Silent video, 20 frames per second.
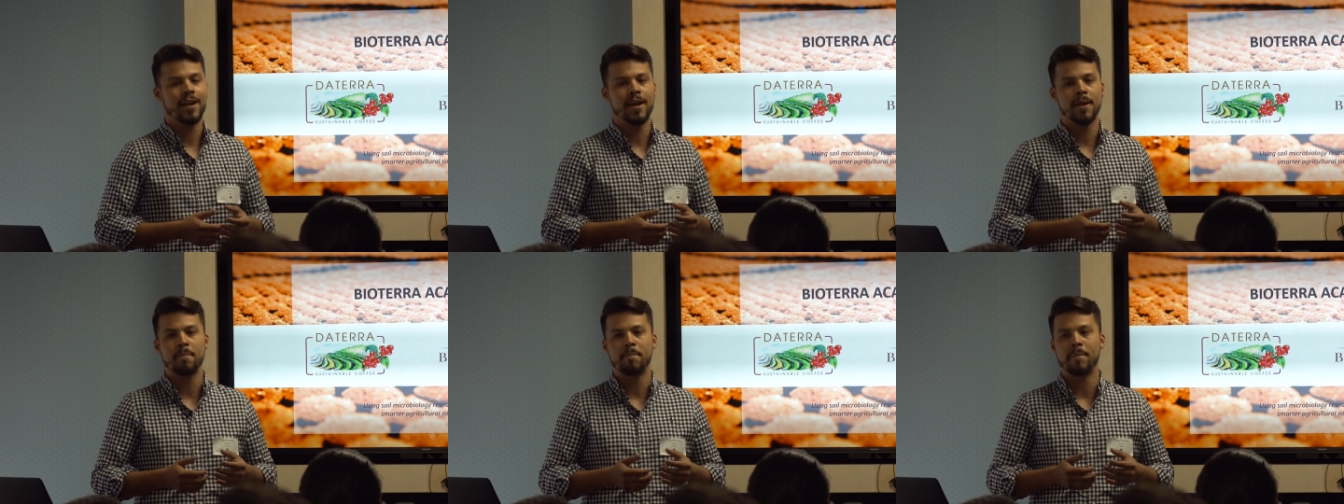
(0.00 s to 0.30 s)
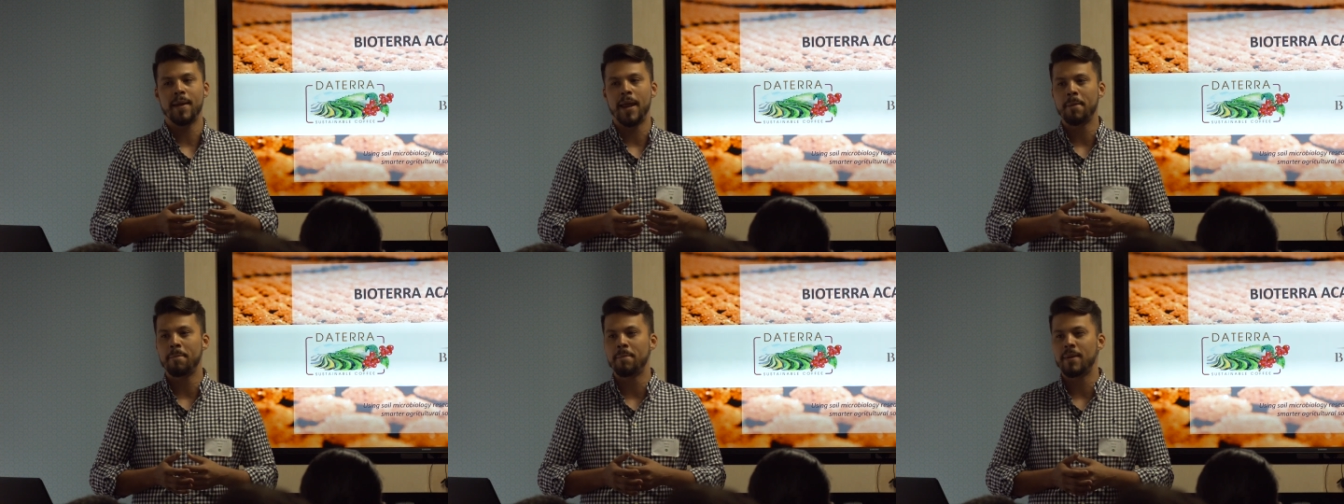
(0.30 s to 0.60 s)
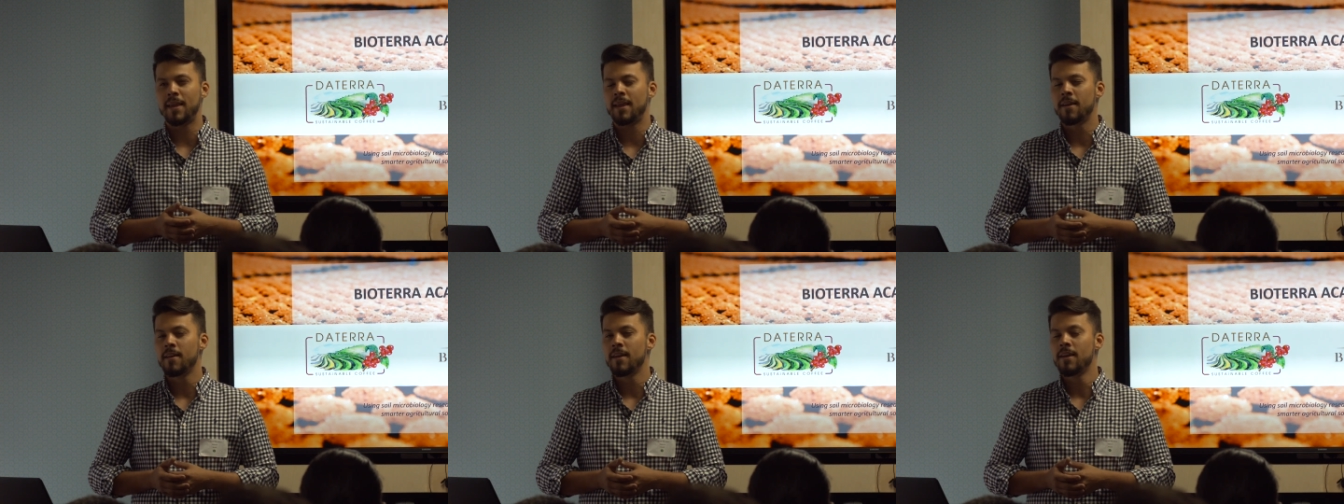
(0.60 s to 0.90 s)
and
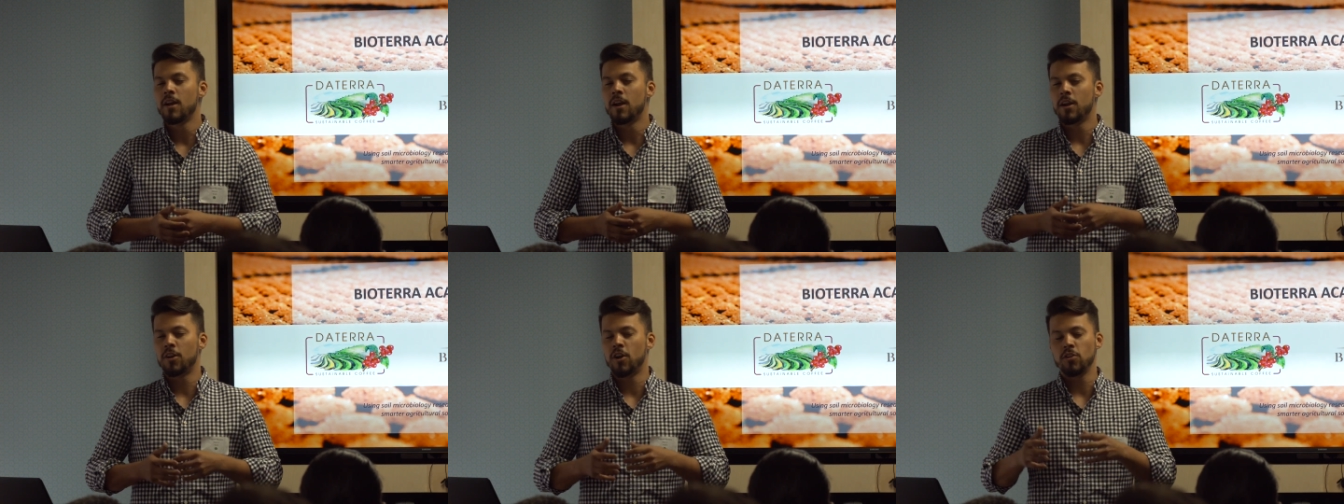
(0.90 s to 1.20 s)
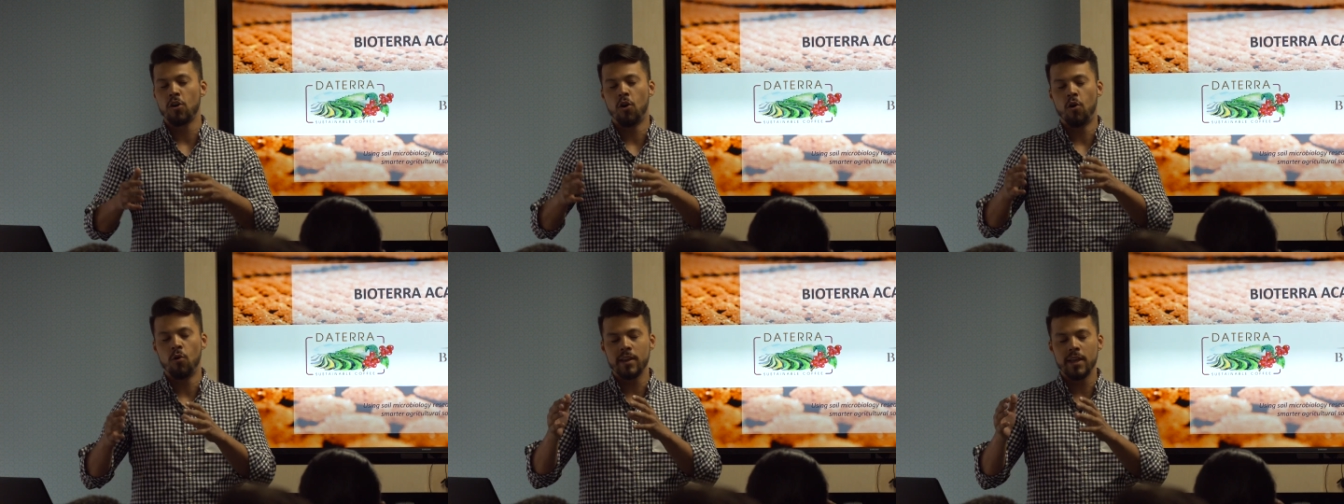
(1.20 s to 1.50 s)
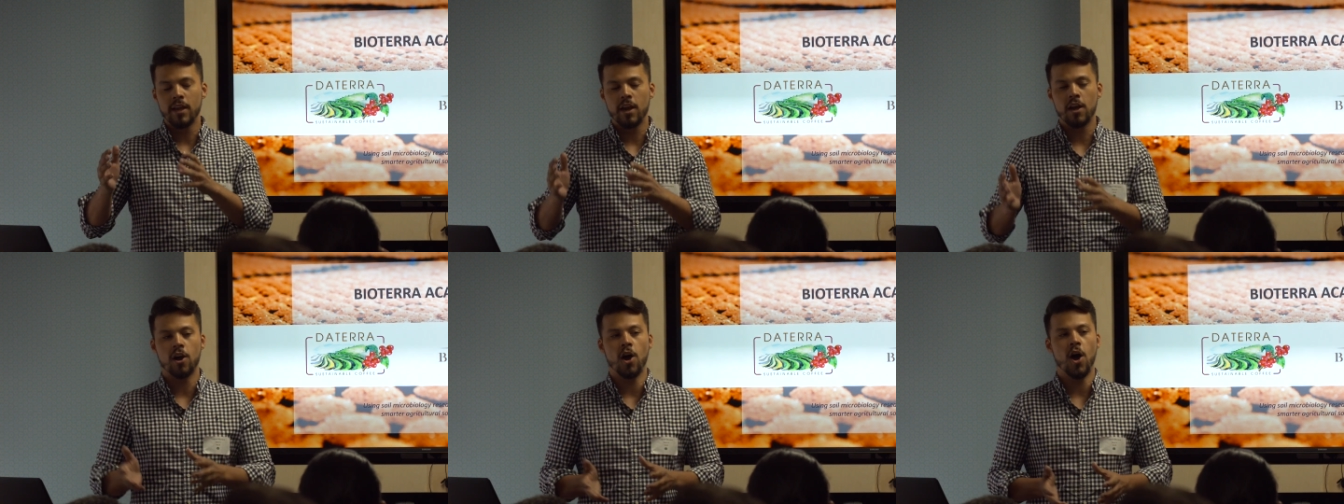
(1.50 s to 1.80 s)
maybe not
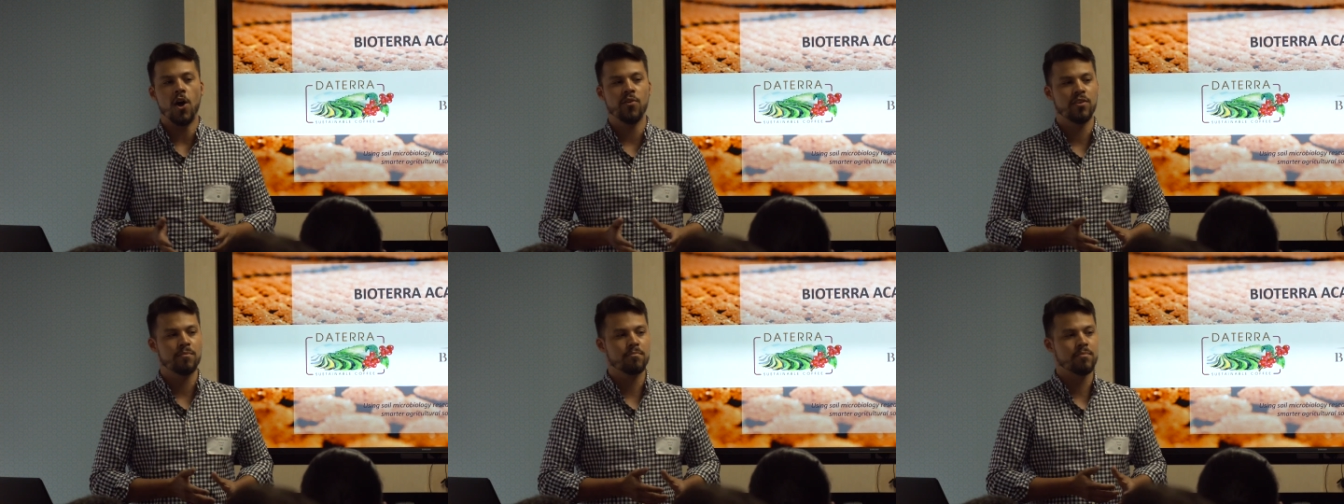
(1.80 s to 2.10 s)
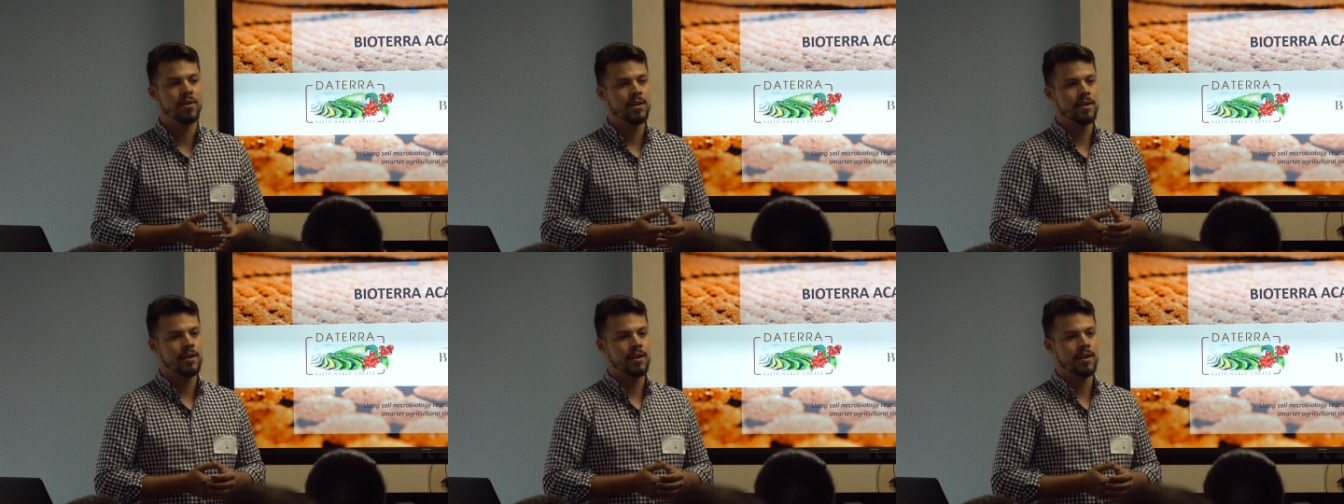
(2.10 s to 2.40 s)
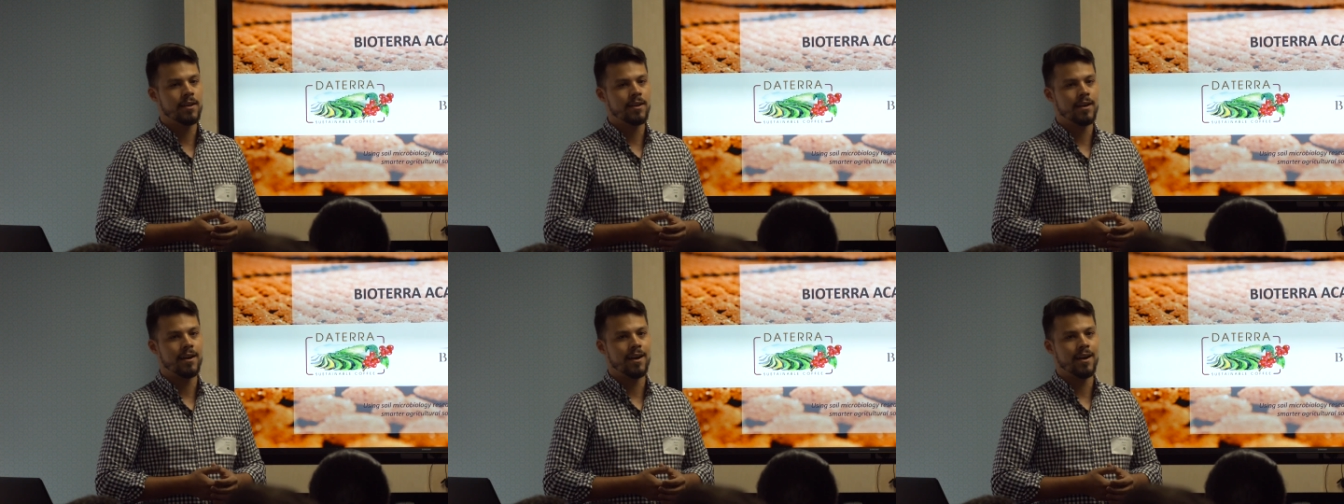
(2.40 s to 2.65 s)
only coffee but